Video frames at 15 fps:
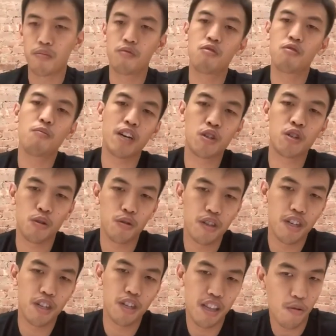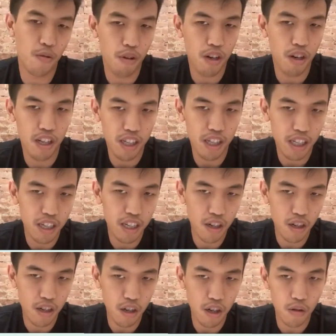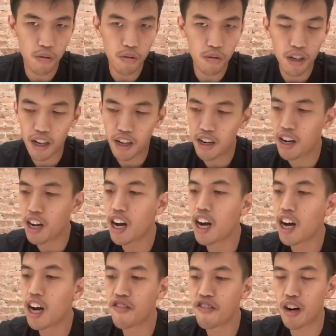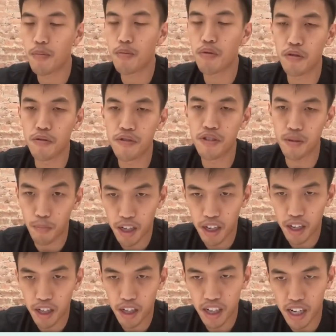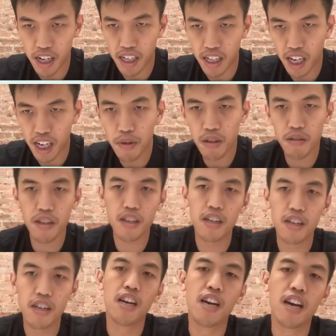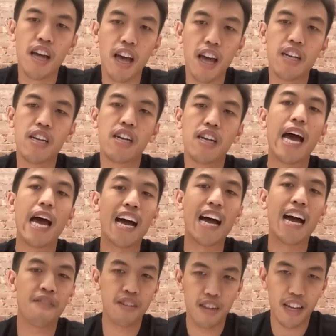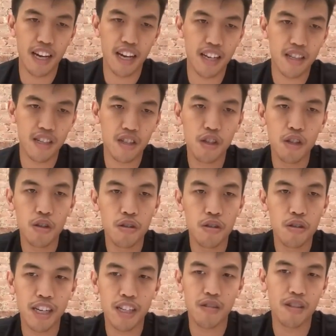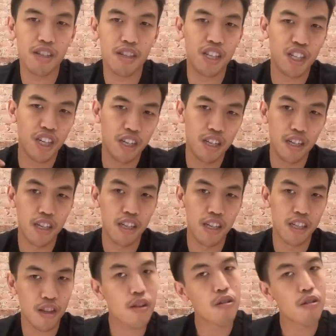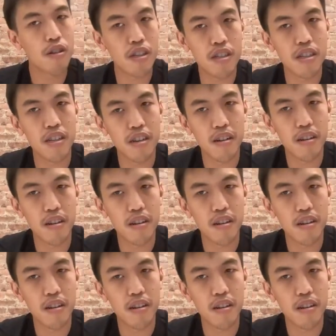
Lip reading: to make sure that there were indeed no fraud proofs submitted in that time period. And then after that, the user has to initiate this third